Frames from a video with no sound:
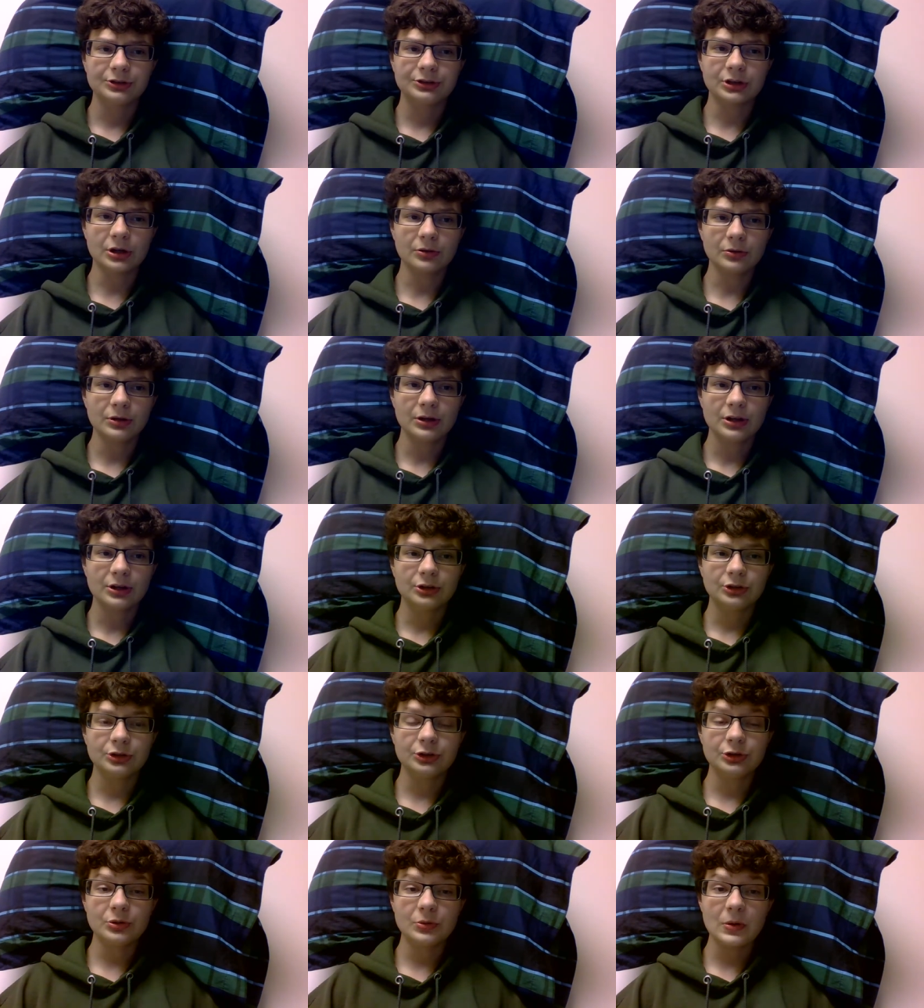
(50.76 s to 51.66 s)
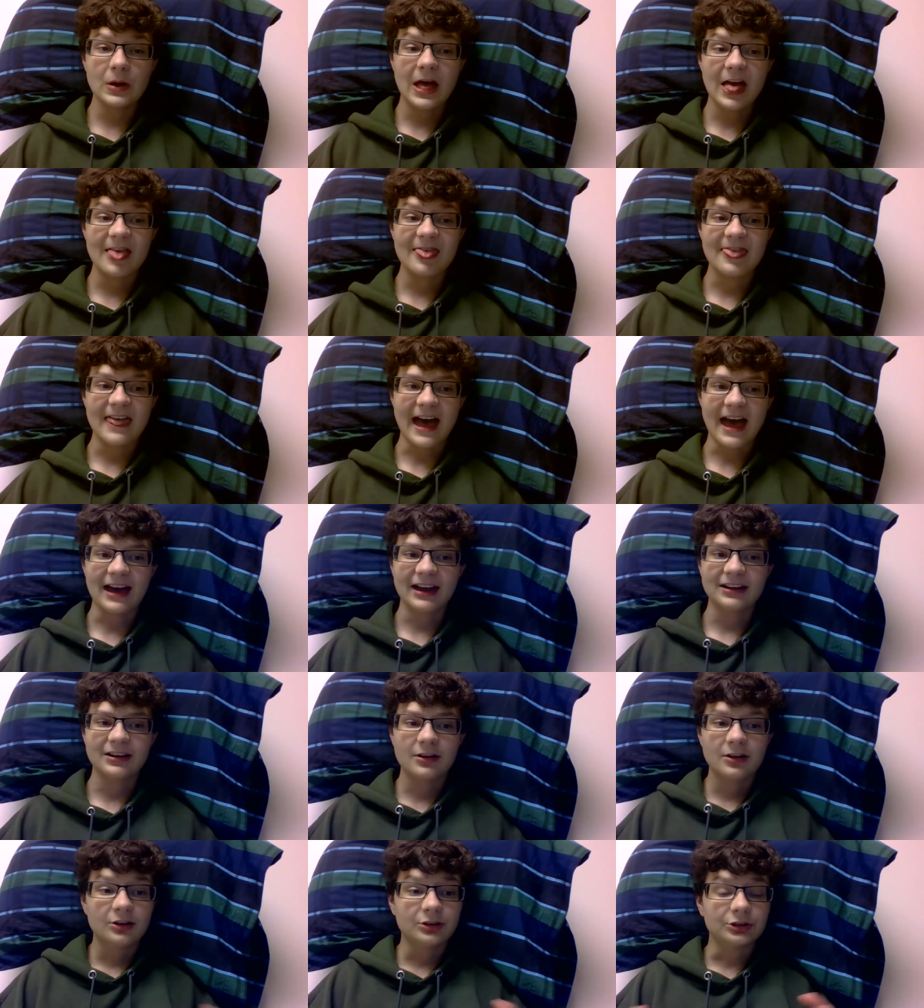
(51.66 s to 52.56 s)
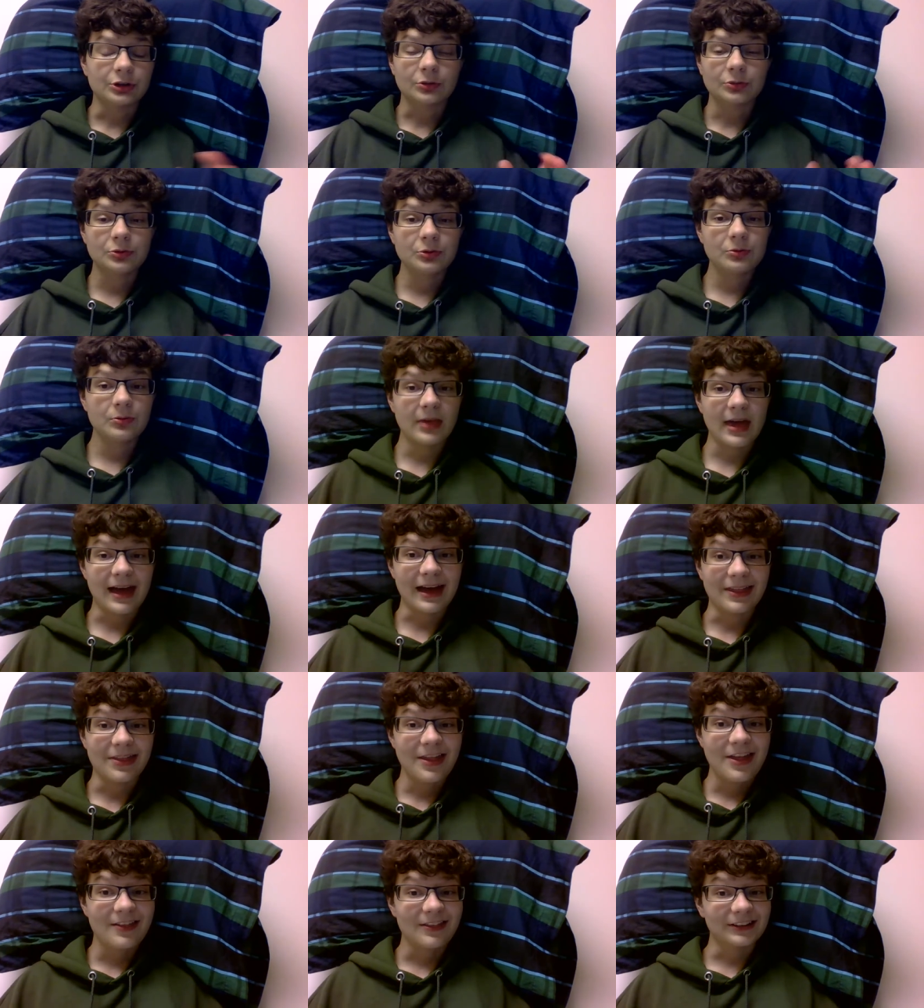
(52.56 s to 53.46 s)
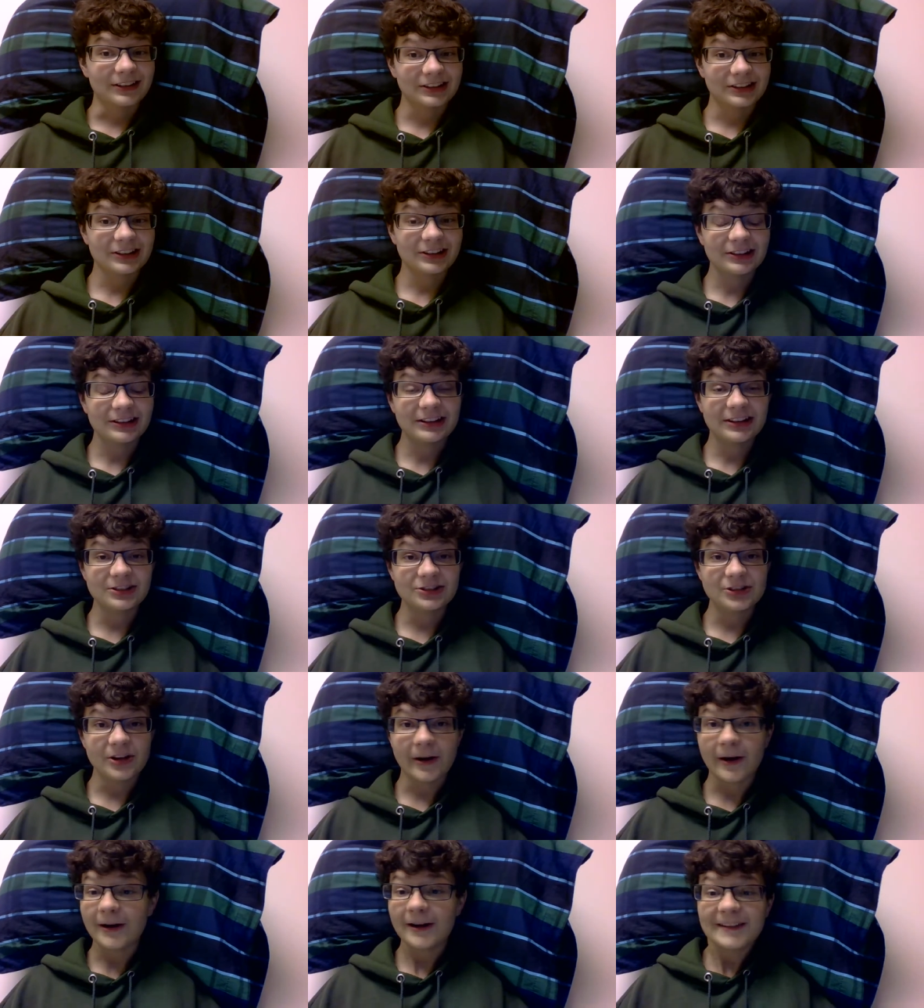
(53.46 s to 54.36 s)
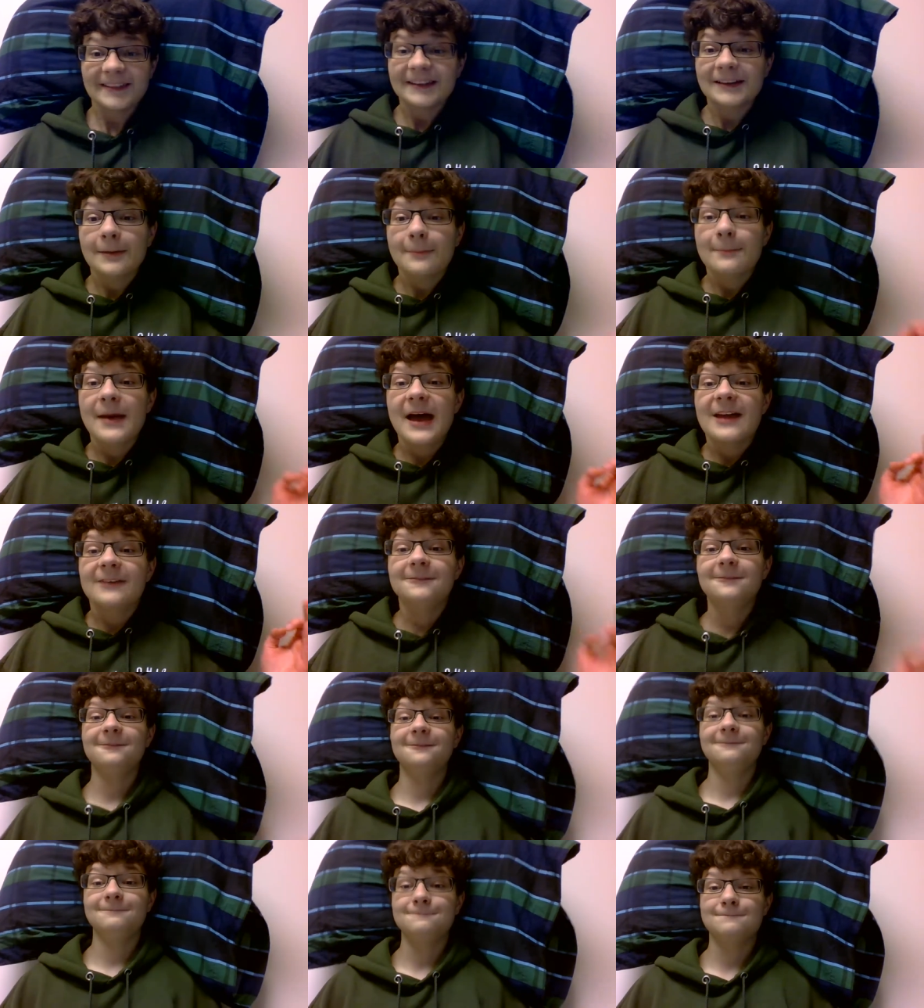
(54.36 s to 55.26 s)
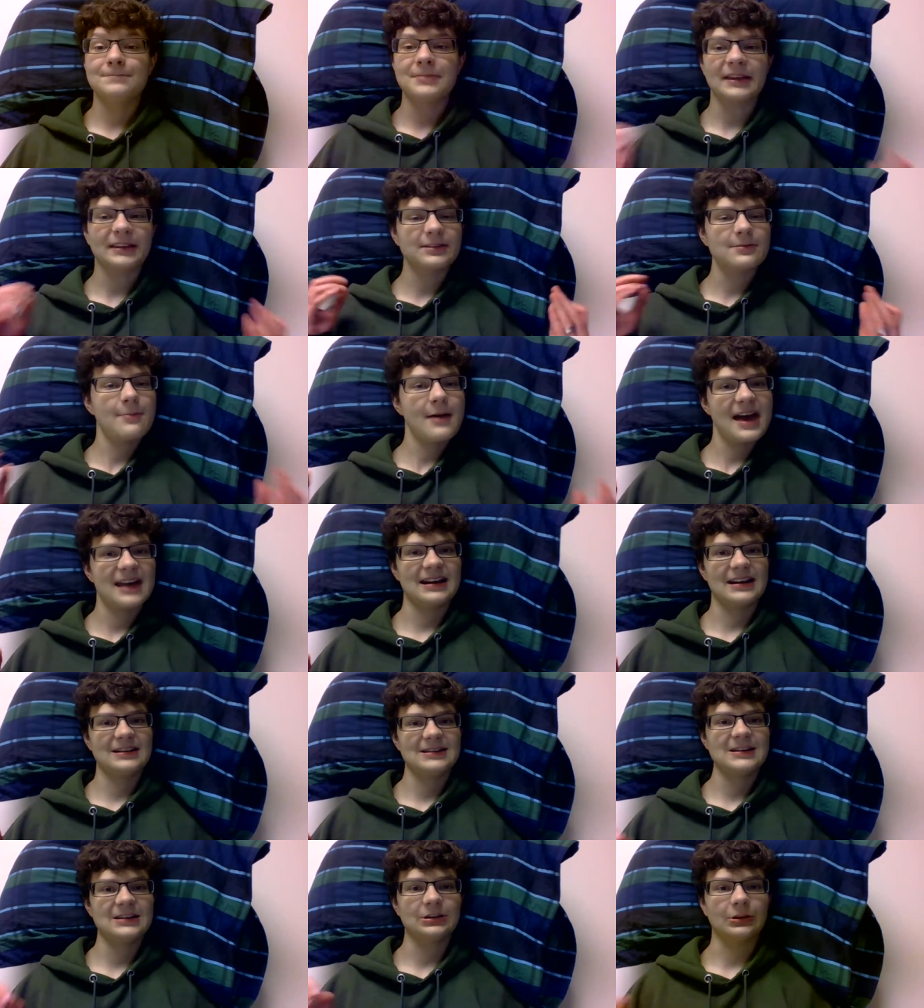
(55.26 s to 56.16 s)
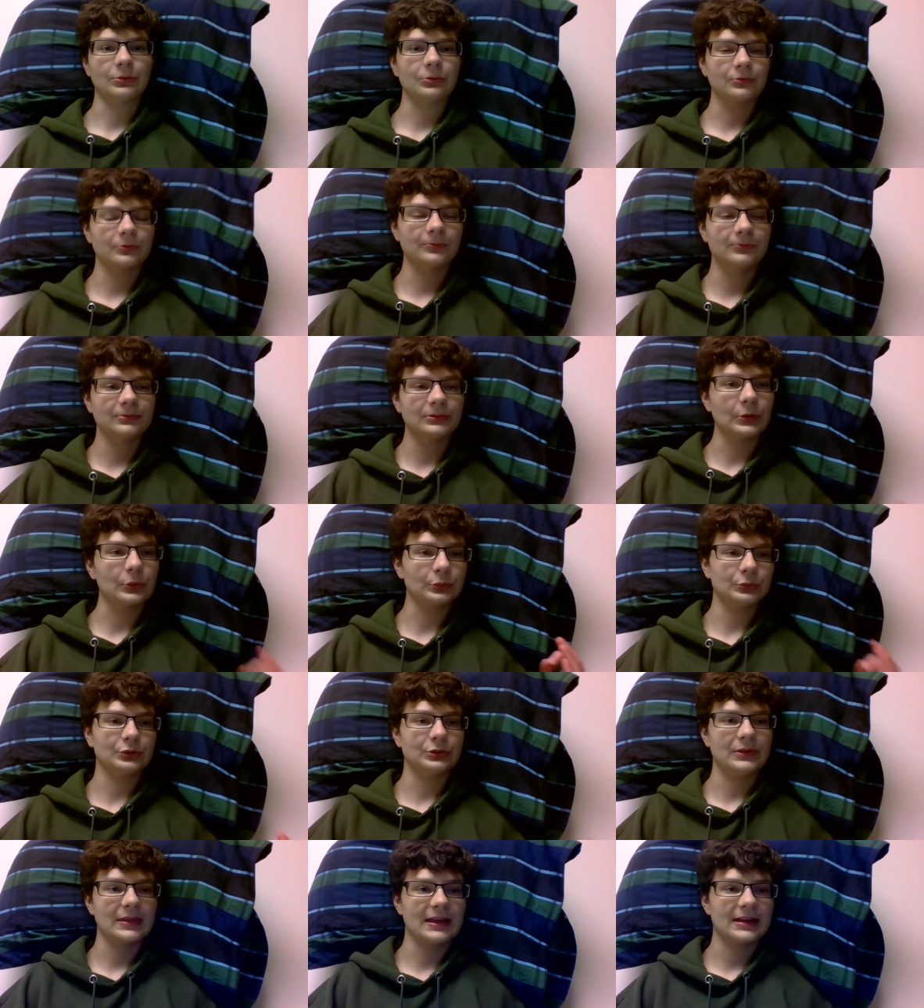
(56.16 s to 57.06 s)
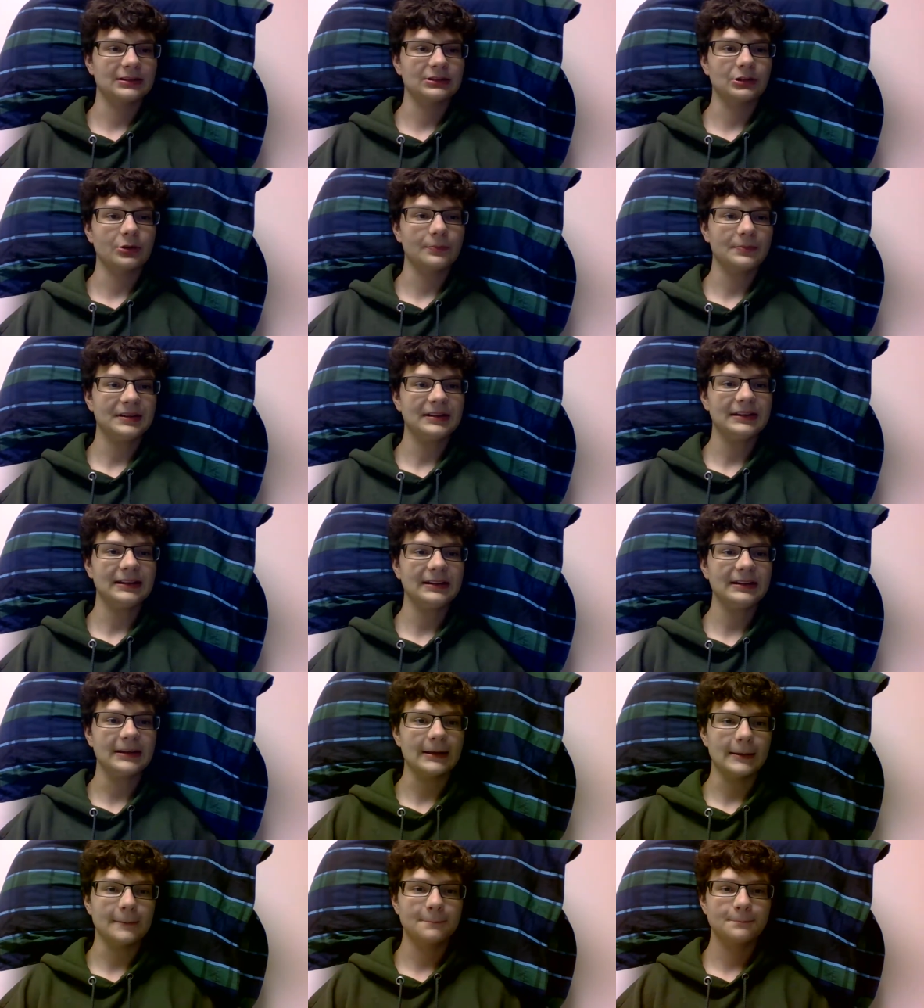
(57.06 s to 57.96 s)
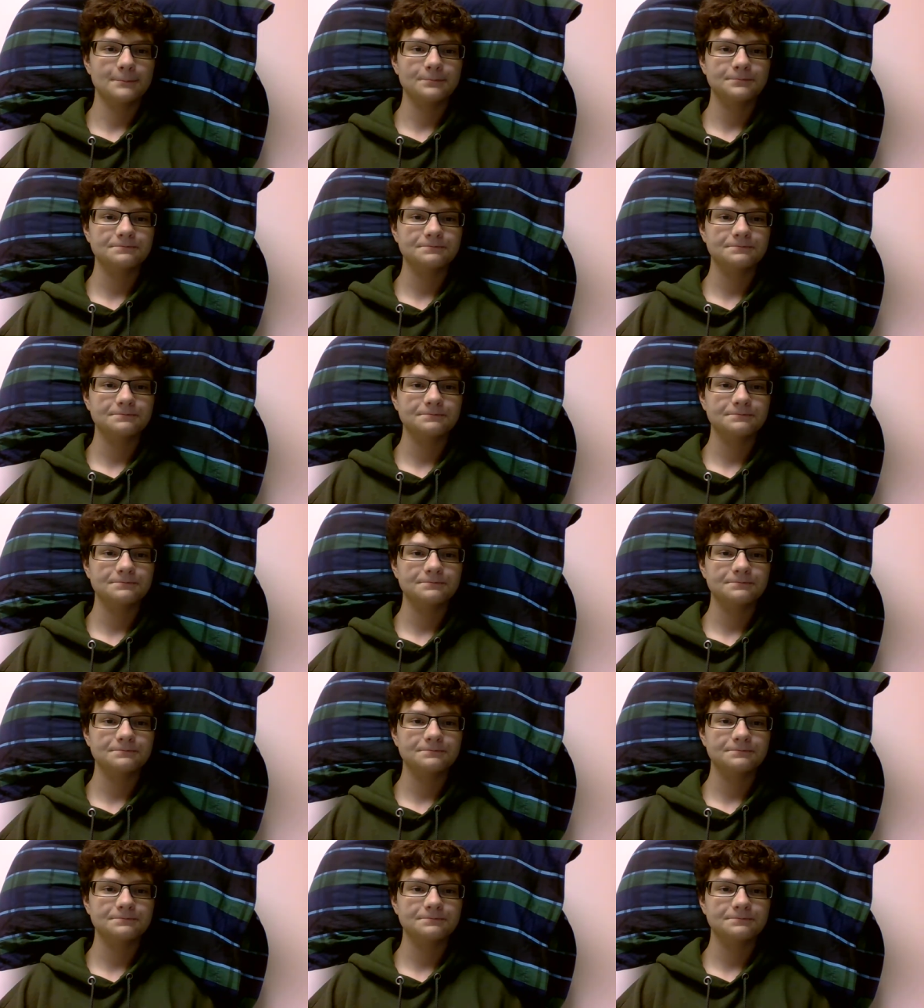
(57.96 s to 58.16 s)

don't do that. Don't do that. That's gonna lead you to hurt. That's a bad. That's a bad idea. Don't don't do that. Don't be an idiot.